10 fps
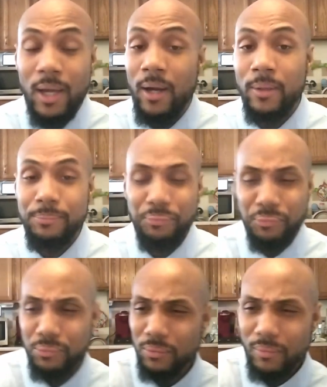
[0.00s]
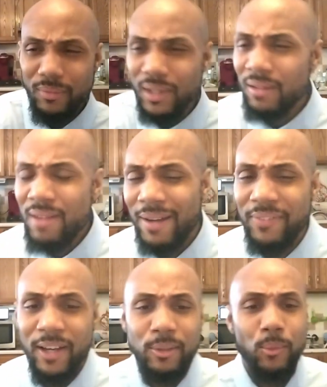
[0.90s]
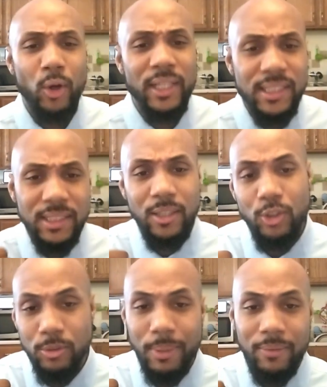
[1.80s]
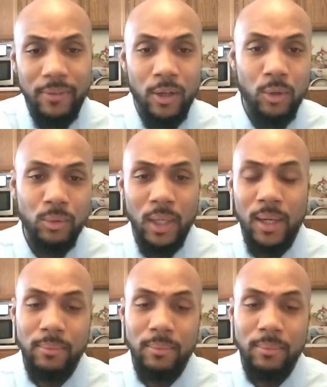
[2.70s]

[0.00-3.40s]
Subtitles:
Um, I found it more easy to use my phone